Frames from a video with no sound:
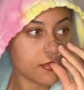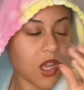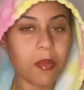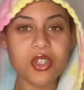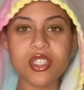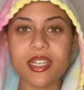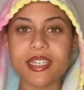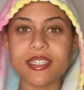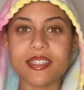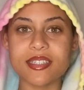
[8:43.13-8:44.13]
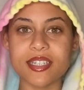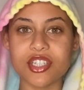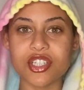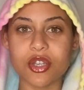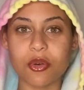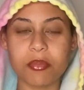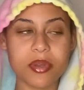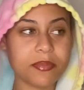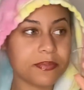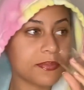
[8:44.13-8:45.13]
Almost like dish soap,
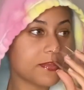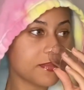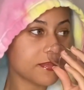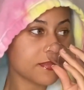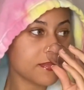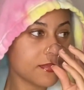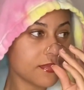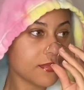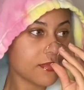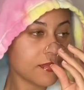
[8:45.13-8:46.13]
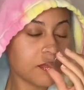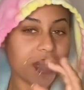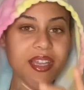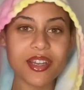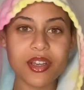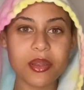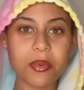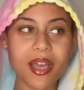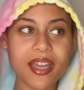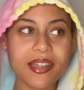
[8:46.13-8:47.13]
but in a good
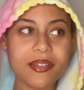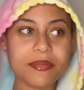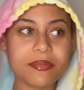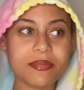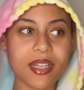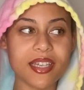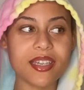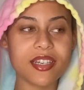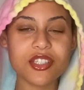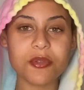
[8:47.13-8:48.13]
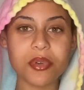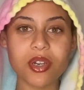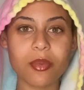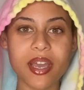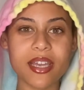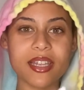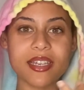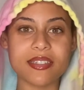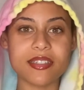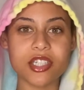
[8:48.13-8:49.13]
way, like in a super good way, in like
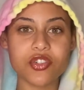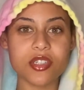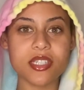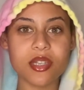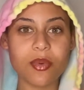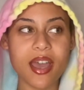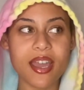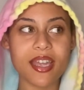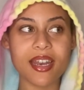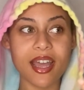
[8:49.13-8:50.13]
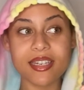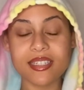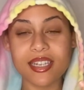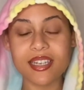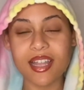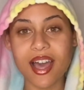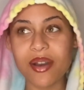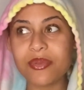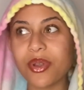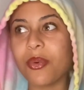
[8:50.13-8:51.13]
a citrusy way. And I didn't, I
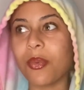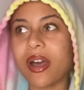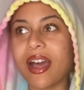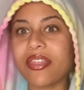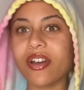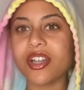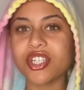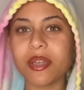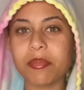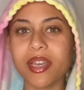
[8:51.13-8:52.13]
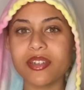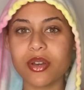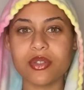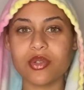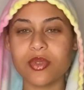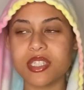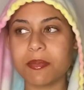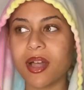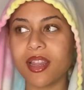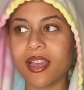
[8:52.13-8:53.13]
don't know what I thought champagne toast would
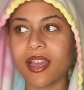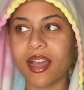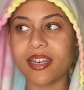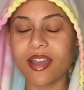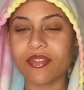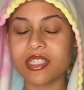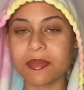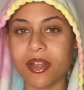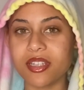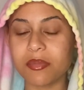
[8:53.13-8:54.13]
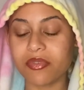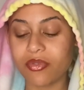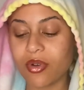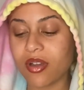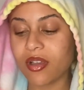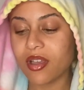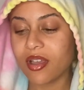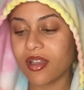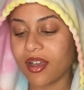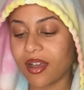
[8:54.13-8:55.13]
smell like. I never smelled it before.
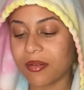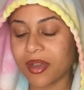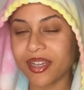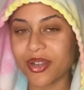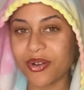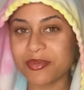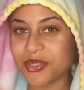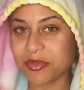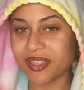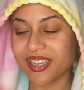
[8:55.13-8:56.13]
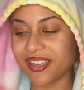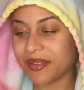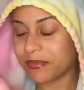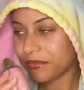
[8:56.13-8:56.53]
Um, I know I'm super late